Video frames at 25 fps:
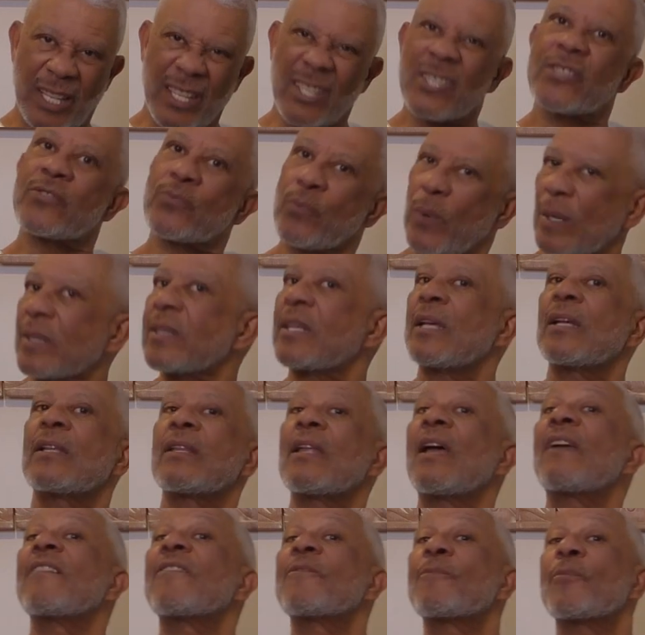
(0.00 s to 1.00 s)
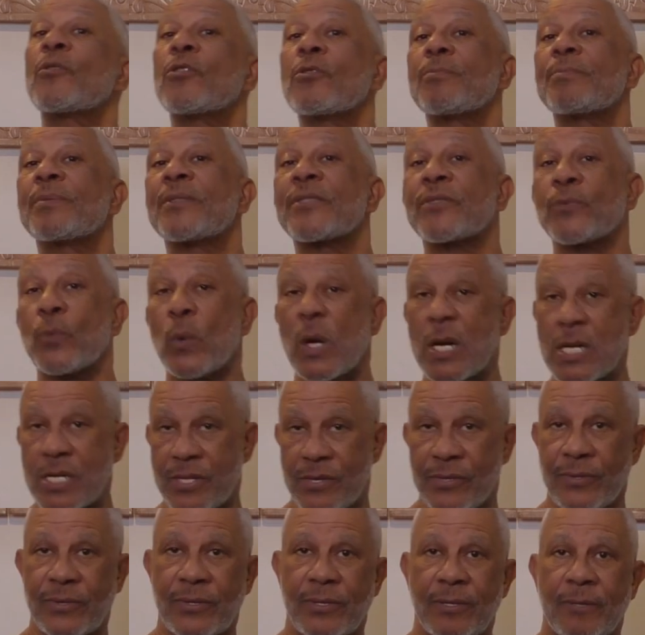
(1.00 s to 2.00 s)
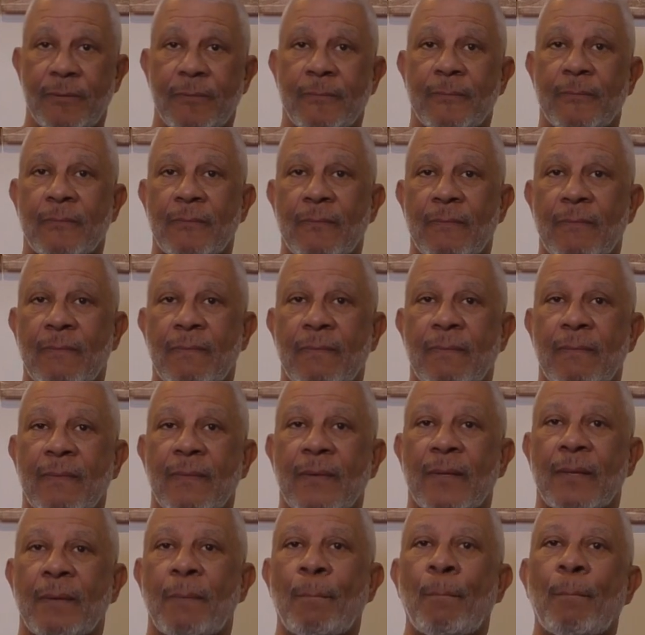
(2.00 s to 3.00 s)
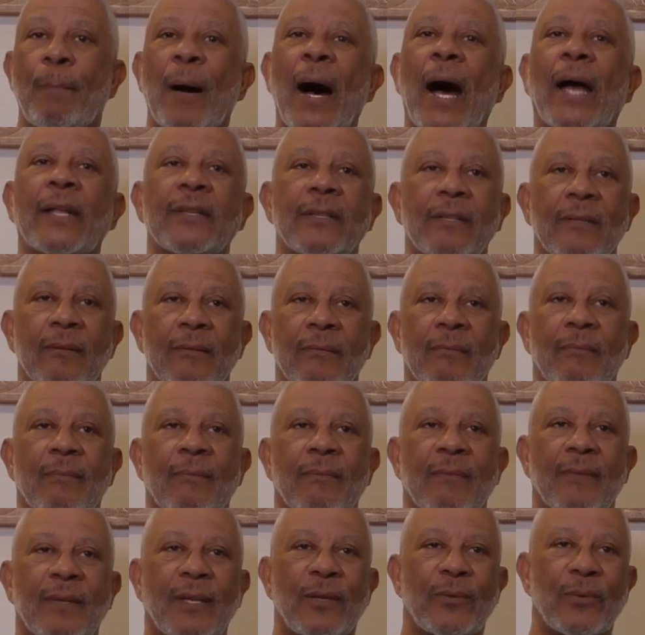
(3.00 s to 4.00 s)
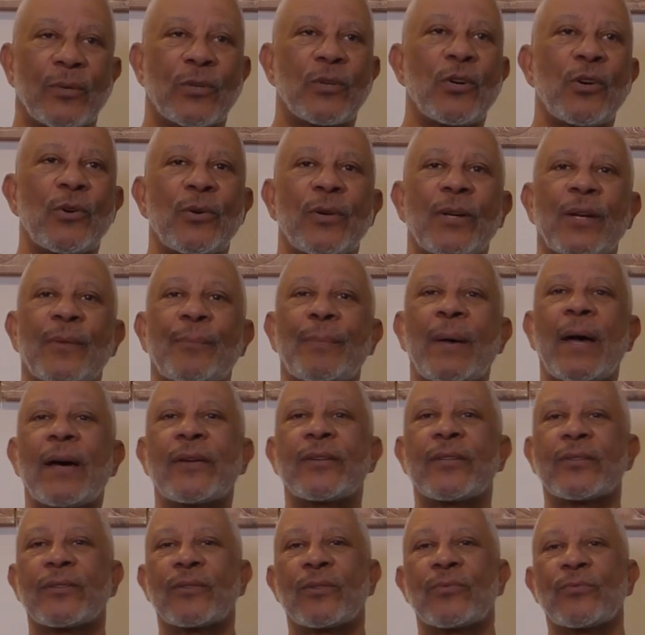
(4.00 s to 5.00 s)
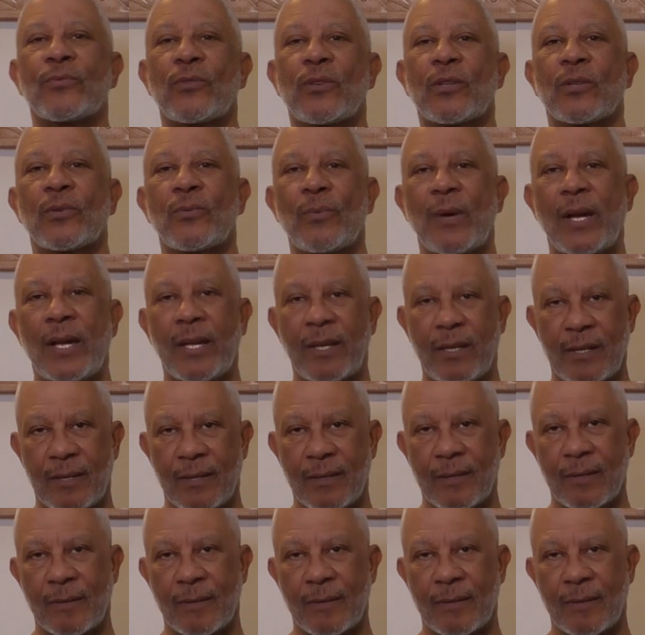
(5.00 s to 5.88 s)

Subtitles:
is what their life purpose was. But they were going about it the wrong way.